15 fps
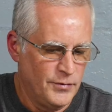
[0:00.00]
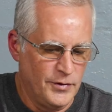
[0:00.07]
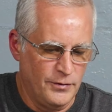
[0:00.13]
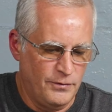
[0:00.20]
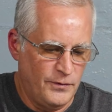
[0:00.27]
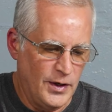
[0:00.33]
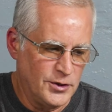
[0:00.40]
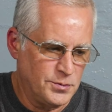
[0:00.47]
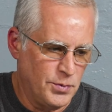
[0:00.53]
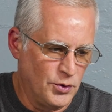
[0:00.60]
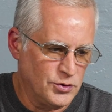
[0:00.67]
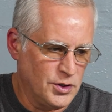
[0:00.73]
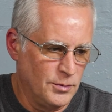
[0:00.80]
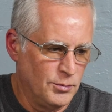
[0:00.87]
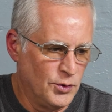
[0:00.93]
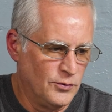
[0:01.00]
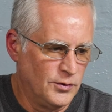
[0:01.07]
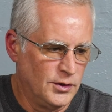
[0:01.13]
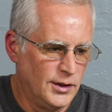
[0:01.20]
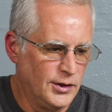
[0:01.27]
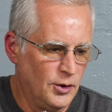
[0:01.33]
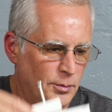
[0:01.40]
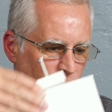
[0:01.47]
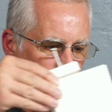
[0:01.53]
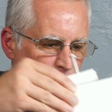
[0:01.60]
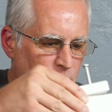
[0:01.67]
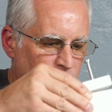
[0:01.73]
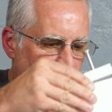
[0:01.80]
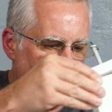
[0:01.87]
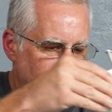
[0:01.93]
the fence post can move a little bit,
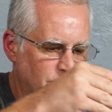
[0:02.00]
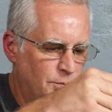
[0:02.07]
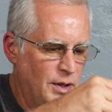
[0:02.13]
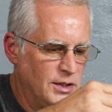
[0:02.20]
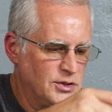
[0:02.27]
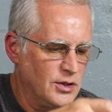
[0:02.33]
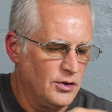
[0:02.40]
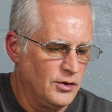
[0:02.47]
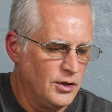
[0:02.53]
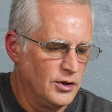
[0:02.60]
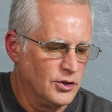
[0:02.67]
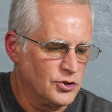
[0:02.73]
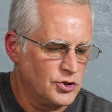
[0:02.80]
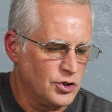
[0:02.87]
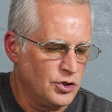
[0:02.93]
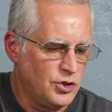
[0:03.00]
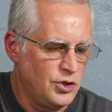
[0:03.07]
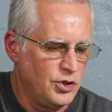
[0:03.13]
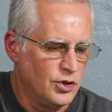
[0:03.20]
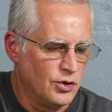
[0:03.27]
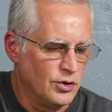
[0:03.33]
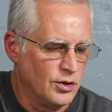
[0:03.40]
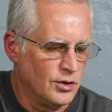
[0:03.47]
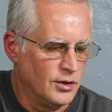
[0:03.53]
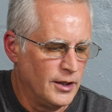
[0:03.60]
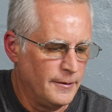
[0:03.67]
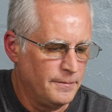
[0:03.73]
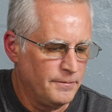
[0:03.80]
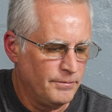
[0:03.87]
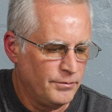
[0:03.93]
but that's basically going to secure
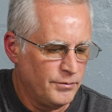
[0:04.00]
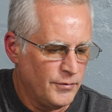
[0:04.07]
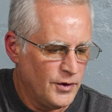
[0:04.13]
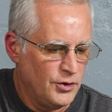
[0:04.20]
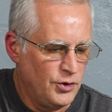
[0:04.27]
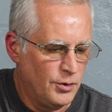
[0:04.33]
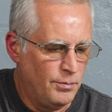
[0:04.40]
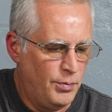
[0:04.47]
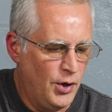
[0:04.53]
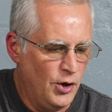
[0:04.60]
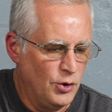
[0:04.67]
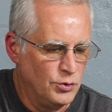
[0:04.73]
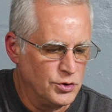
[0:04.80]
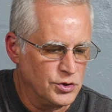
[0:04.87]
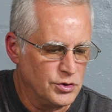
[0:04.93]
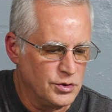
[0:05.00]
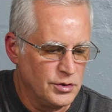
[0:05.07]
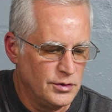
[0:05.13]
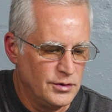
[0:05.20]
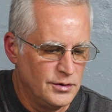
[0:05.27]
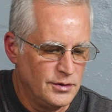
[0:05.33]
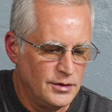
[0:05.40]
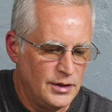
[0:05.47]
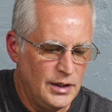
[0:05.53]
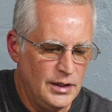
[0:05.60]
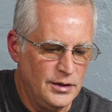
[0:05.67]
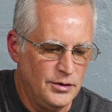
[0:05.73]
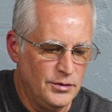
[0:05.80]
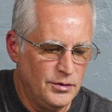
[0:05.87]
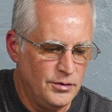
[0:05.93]
your post
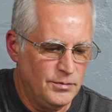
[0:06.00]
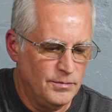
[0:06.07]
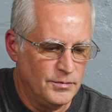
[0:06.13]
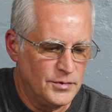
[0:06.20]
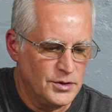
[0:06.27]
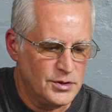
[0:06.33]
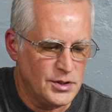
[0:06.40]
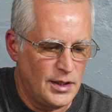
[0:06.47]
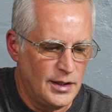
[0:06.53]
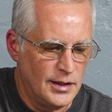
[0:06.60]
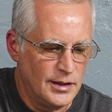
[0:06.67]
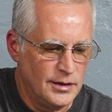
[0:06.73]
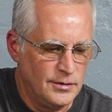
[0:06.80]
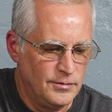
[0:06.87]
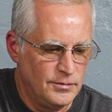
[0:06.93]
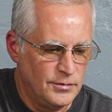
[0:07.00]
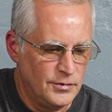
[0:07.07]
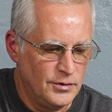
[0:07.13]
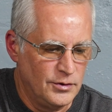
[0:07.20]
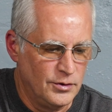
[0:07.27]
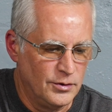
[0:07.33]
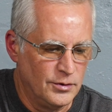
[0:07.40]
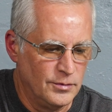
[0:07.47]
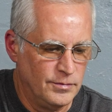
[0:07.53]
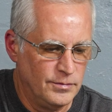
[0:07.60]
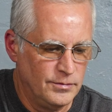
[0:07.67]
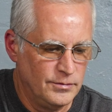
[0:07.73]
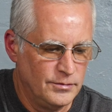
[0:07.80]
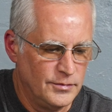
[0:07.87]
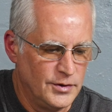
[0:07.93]
inside your,
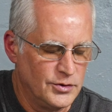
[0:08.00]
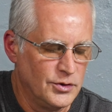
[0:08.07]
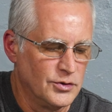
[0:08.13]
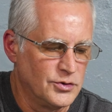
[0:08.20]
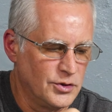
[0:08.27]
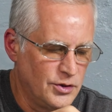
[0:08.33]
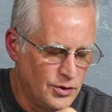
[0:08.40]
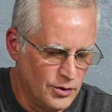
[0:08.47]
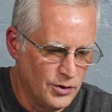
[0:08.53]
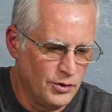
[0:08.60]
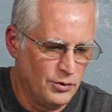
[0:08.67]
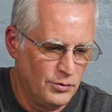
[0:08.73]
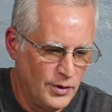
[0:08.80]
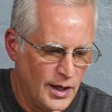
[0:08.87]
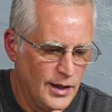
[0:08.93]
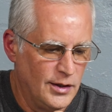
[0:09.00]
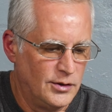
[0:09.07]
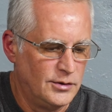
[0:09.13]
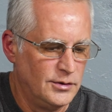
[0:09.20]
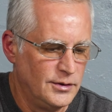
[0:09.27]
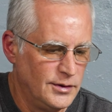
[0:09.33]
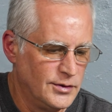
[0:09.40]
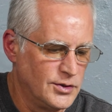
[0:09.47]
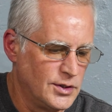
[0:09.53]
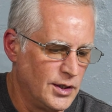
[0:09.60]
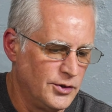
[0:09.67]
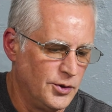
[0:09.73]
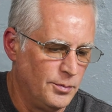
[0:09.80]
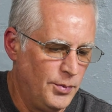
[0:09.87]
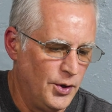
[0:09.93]
it's going to secure your rail
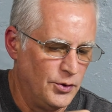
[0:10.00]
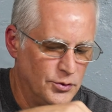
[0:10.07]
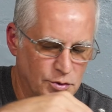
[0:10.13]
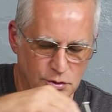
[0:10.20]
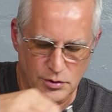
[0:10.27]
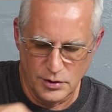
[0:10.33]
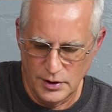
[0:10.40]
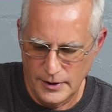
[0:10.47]
inside your post.